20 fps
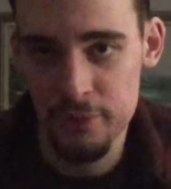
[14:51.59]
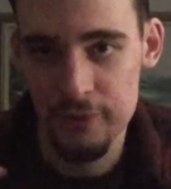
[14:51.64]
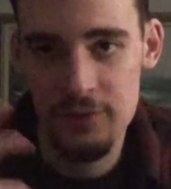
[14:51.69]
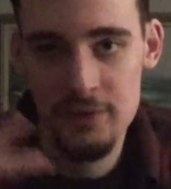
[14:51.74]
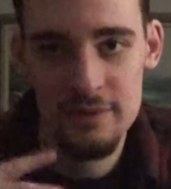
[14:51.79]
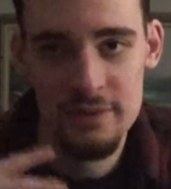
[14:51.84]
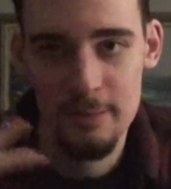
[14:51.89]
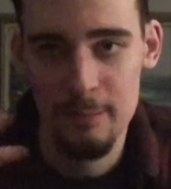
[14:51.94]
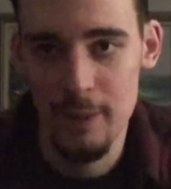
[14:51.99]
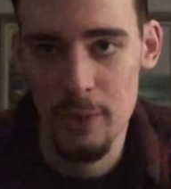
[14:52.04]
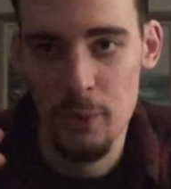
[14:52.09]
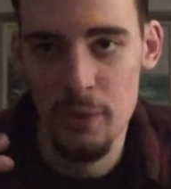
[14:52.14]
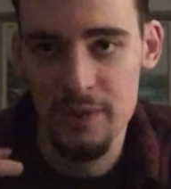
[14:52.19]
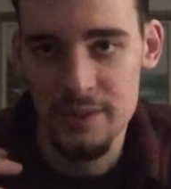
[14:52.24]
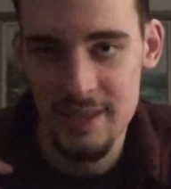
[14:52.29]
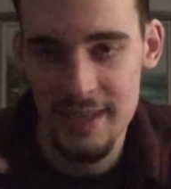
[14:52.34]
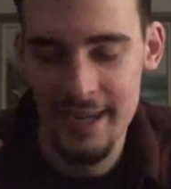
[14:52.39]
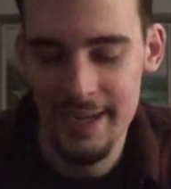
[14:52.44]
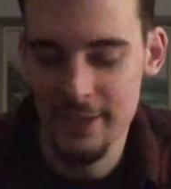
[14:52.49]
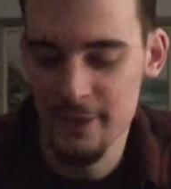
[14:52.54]
some of the ones
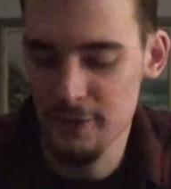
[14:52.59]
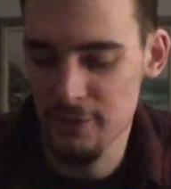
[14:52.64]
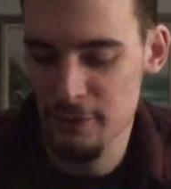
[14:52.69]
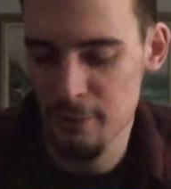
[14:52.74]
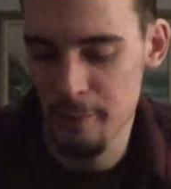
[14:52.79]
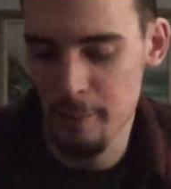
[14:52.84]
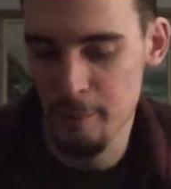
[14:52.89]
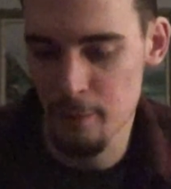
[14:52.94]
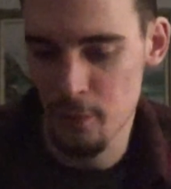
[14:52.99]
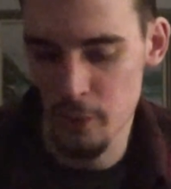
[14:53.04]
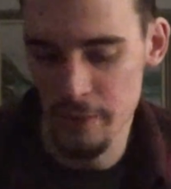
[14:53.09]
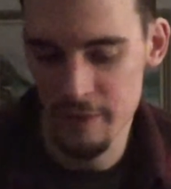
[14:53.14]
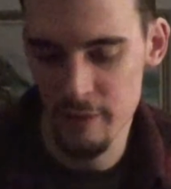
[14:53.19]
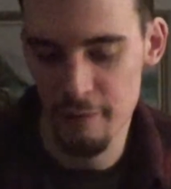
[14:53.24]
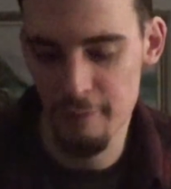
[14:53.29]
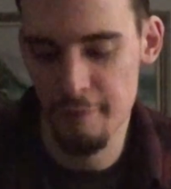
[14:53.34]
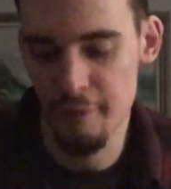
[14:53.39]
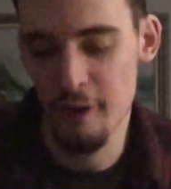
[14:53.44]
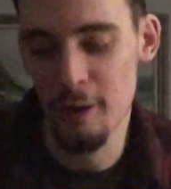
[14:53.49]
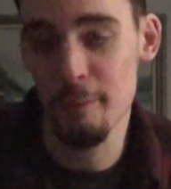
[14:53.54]
that I couldn't remember what they're
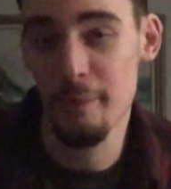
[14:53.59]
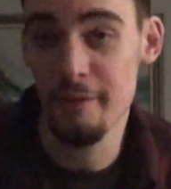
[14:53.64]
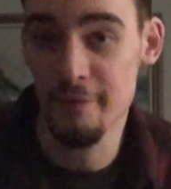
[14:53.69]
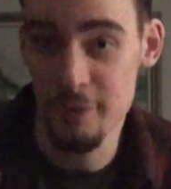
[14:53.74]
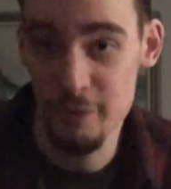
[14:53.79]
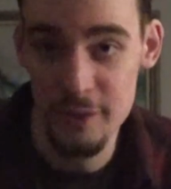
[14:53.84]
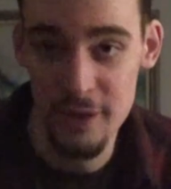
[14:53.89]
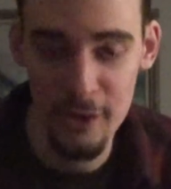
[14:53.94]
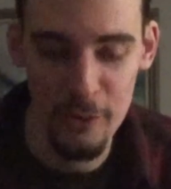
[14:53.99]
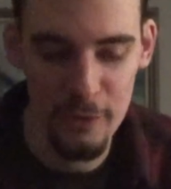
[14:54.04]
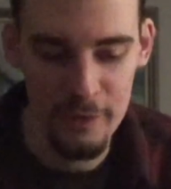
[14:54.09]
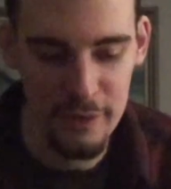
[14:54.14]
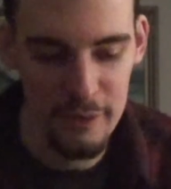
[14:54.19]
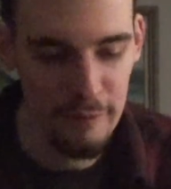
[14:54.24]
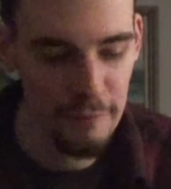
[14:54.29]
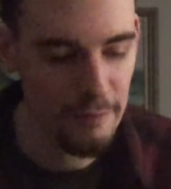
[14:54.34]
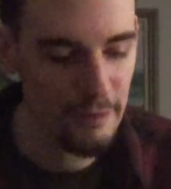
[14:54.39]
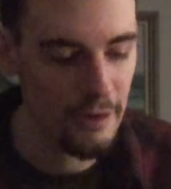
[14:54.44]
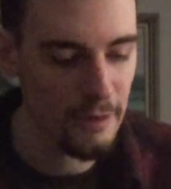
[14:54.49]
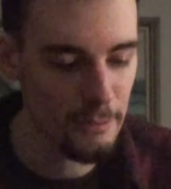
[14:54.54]
from, if you know what they're
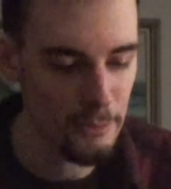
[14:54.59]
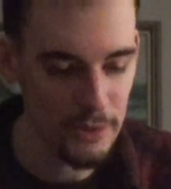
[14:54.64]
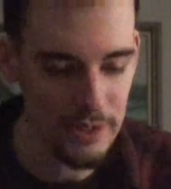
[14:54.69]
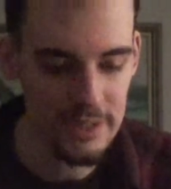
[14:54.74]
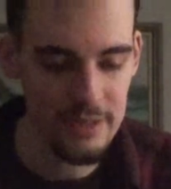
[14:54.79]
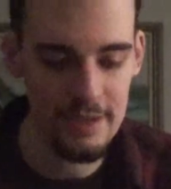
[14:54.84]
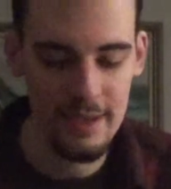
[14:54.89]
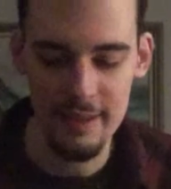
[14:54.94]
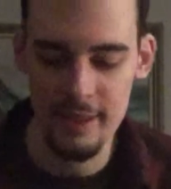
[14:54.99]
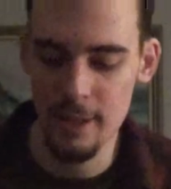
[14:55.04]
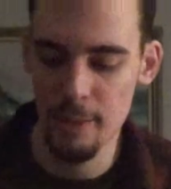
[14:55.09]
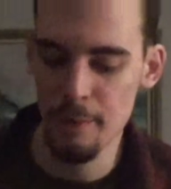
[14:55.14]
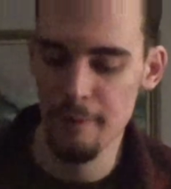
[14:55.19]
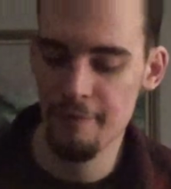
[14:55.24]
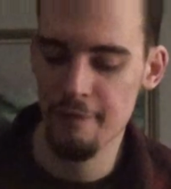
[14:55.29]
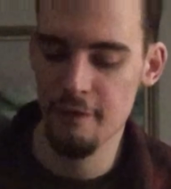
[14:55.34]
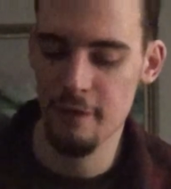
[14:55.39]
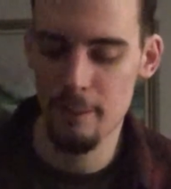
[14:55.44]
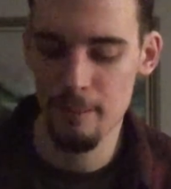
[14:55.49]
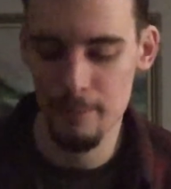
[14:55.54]
from, what set they were
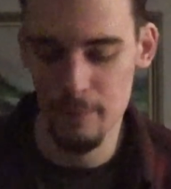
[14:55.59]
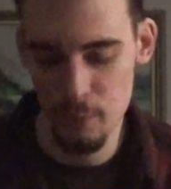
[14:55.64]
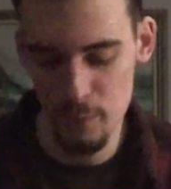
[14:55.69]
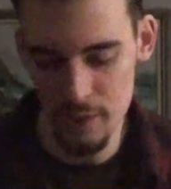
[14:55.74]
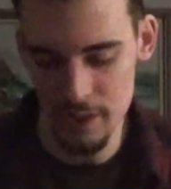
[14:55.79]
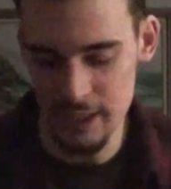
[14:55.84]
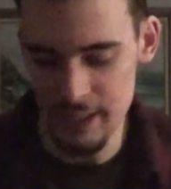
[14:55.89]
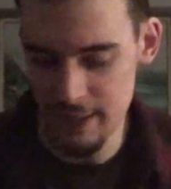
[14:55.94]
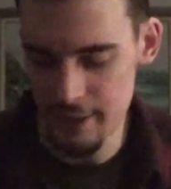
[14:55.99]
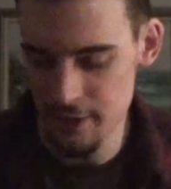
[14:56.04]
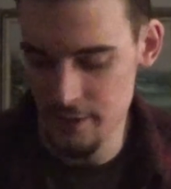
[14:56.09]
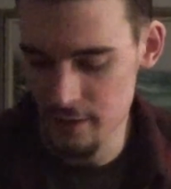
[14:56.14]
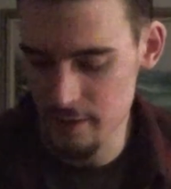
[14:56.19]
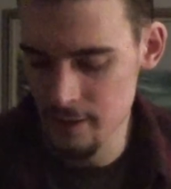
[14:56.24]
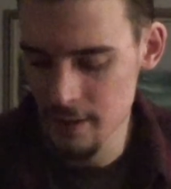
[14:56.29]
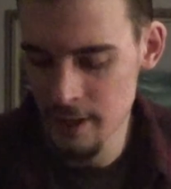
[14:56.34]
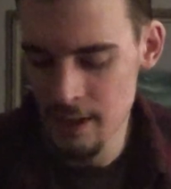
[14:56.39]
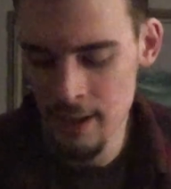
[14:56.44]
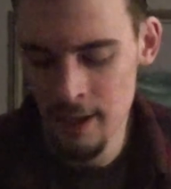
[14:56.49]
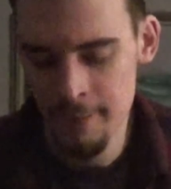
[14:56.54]
from, or what year,
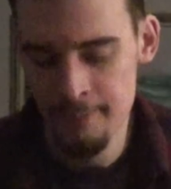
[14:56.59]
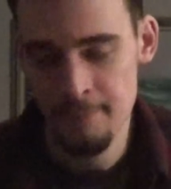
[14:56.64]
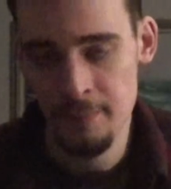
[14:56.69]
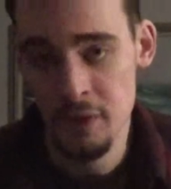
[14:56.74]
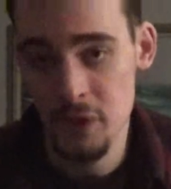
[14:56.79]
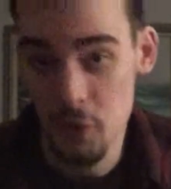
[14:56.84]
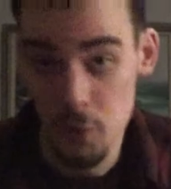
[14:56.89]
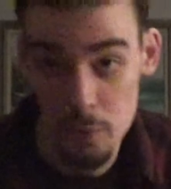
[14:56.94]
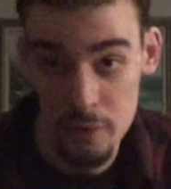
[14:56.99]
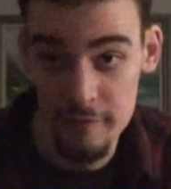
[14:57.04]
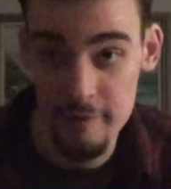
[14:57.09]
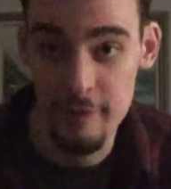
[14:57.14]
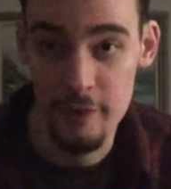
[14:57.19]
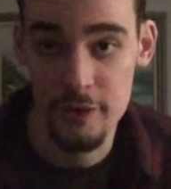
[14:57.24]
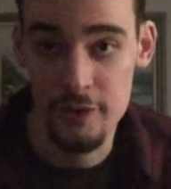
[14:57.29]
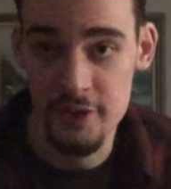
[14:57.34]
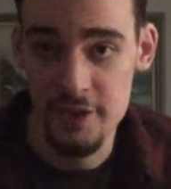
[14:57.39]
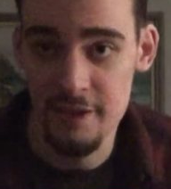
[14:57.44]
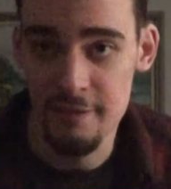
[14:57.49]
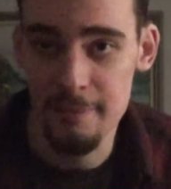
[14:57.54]
or what
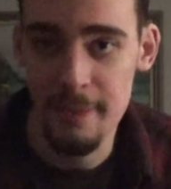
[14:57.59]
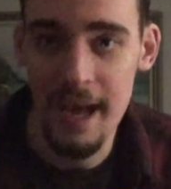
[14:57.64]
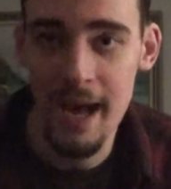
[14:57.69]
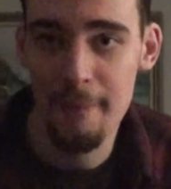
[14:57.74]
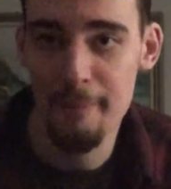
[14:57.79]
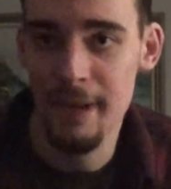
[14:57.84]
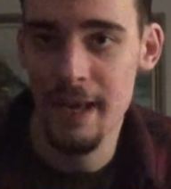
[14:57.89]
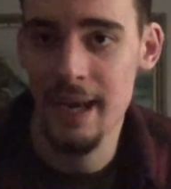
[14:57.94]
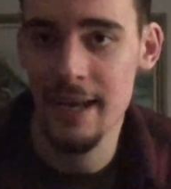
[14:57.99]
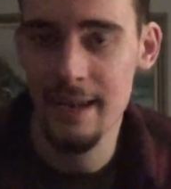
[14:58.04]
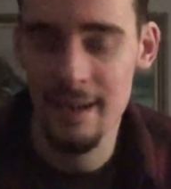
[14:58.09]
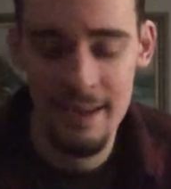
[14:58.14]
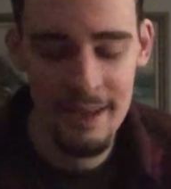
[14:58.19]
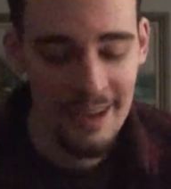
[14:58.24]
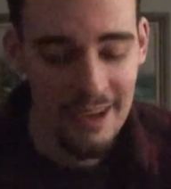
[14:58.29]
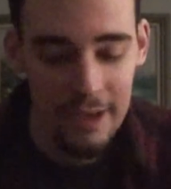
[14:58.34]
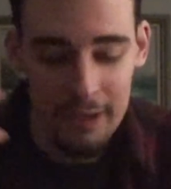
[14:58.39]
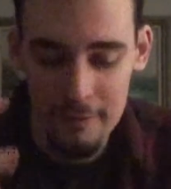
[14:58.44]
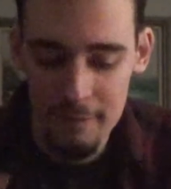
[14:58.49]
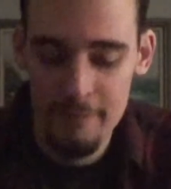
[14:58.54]
version of Batman,
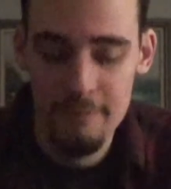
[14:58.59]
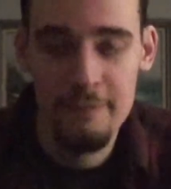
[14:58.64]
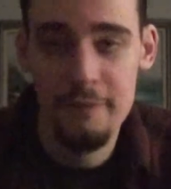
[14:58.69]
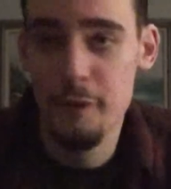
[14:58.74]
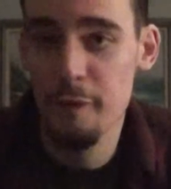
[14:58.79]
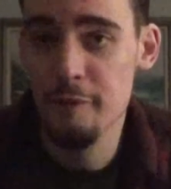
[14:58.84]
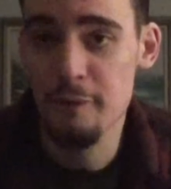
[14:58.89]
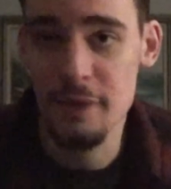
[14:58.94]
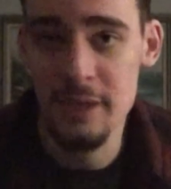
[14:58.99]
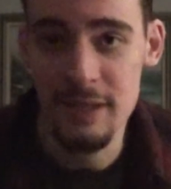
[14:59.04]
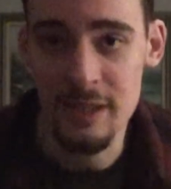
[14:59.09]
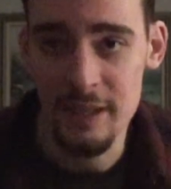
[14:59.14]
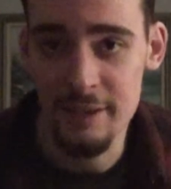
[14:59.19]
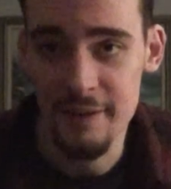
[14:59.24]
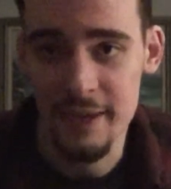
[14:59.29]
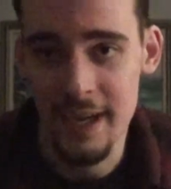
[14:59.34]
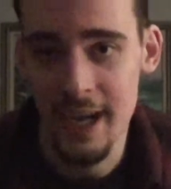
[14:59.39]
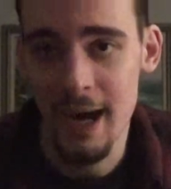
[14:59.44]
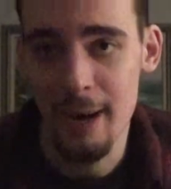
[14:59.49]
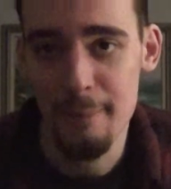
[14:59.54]
feel free to leave a
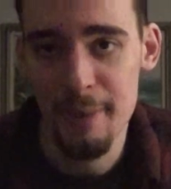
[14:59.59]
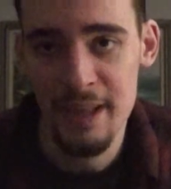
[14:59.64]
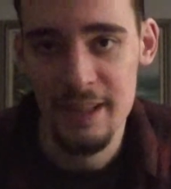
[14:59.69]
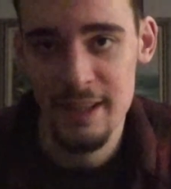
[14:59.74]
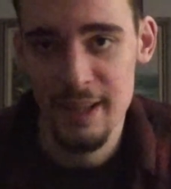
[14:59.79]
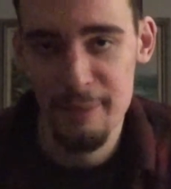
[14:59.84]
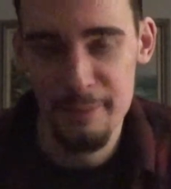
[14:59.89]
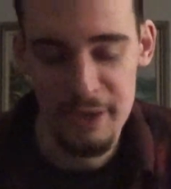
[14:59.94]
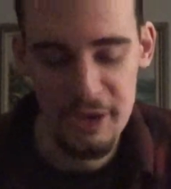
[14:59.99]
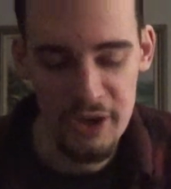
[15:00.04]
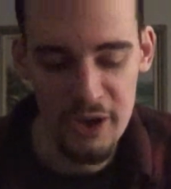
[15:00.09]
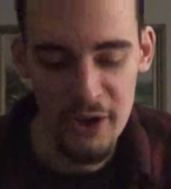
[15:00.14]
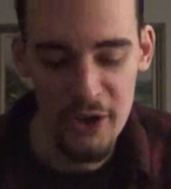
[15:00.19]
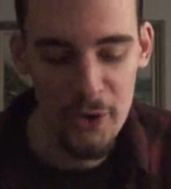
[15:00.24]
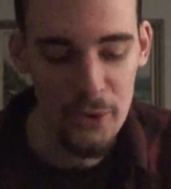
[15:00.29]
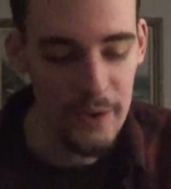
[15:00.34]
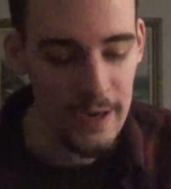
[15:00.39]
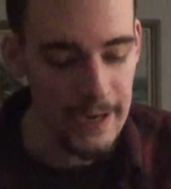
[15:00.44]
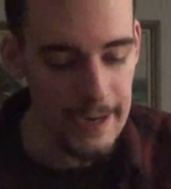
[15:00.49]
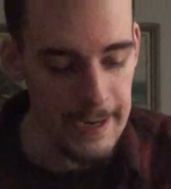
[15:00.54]
comment and let me
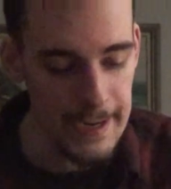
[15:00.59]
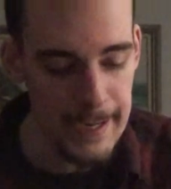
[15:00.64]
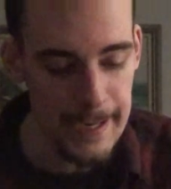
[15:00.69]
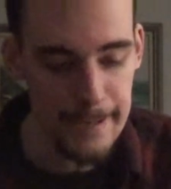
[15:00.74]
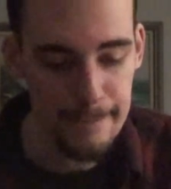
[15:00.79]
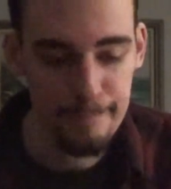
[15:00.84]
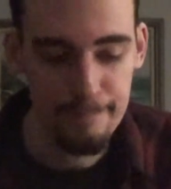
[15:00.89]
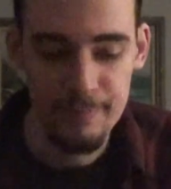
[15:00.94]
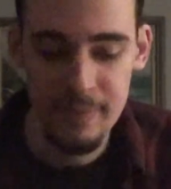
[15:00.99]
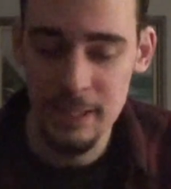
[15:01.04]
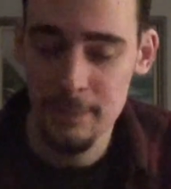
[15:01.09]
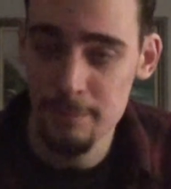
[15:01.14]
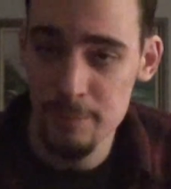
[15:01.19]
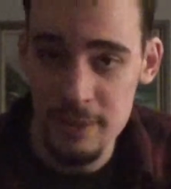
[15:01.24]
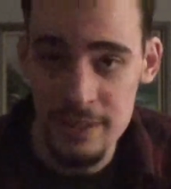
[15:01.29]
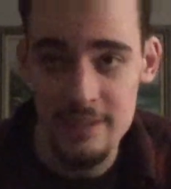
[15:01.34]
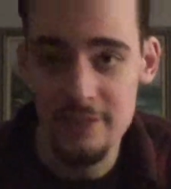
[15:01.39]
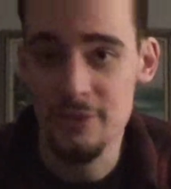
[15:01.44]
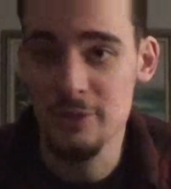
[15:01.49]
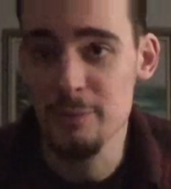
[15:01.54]
know.
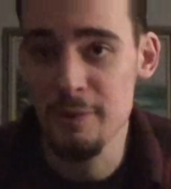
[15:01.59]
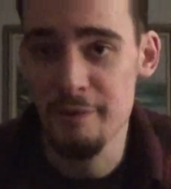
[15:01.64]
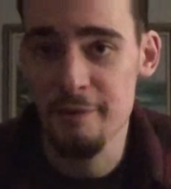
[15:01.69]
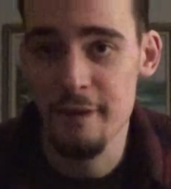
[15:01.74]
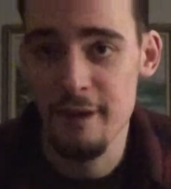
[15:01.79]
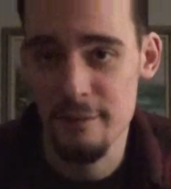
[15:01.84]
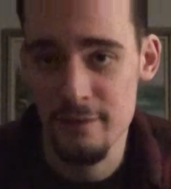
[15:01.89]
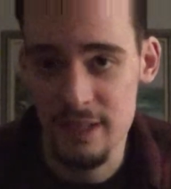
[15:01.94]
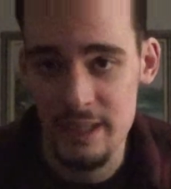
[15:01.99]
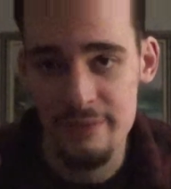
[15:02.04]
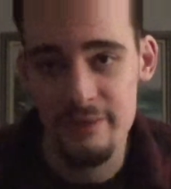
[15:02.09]
Please do me a favor, give